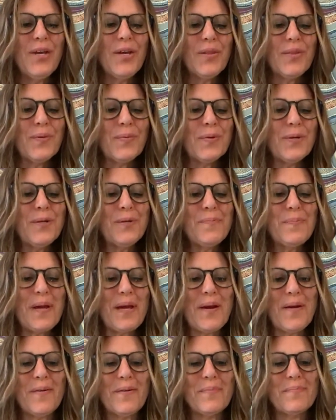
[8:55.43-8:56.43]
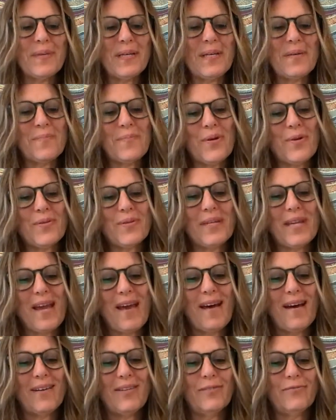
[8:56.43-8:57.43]
The word parent being both
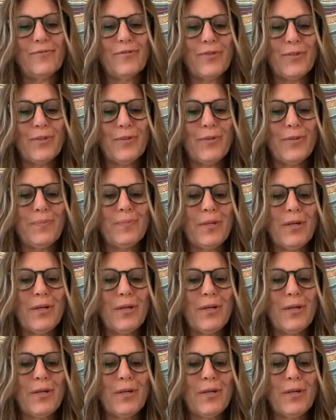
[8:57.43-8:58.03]
noun and verb